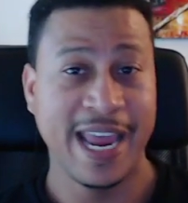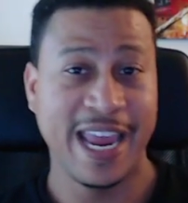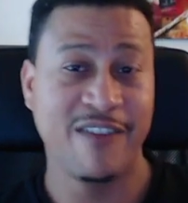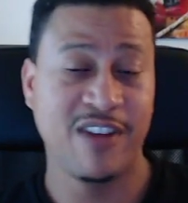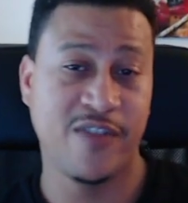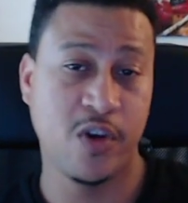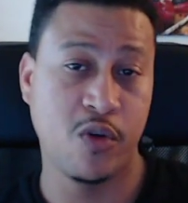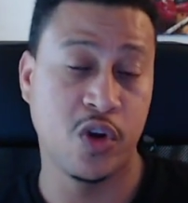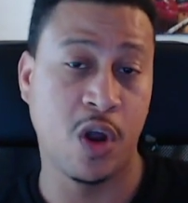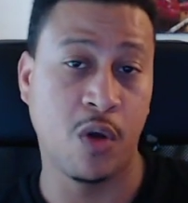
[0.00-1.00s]
even if
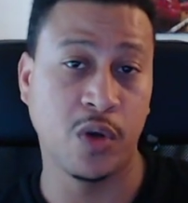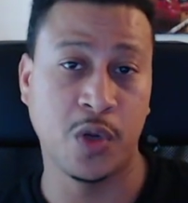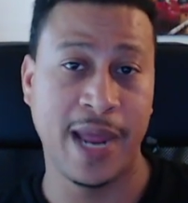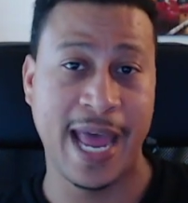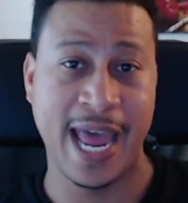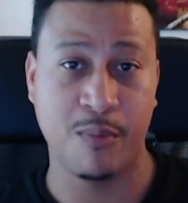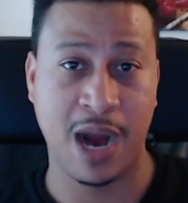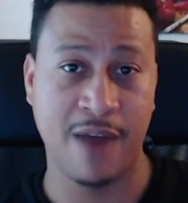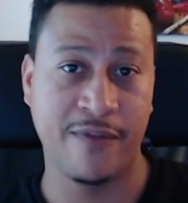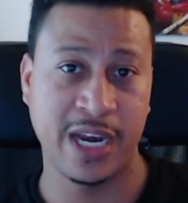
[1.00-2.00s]
you don't do it at
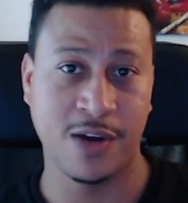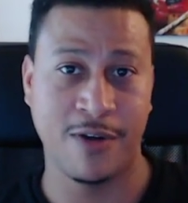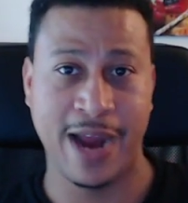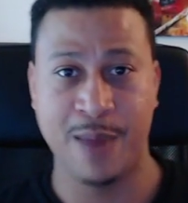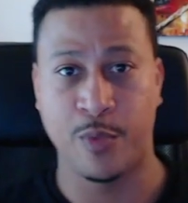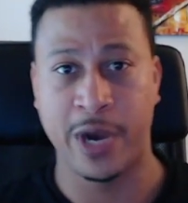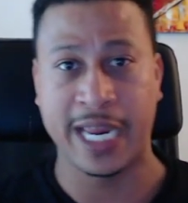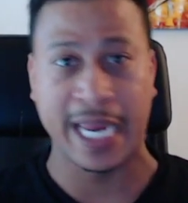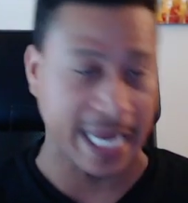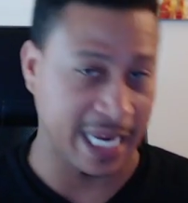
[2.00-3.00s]
profit and you're at break
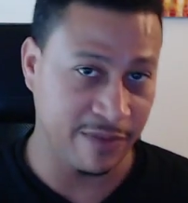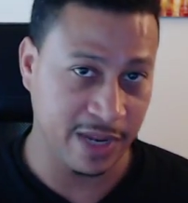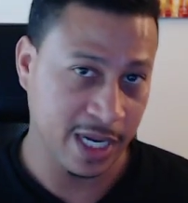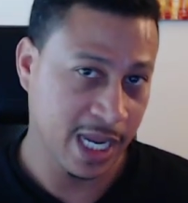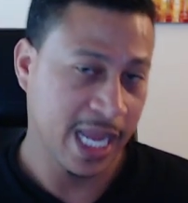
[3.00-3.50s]
even,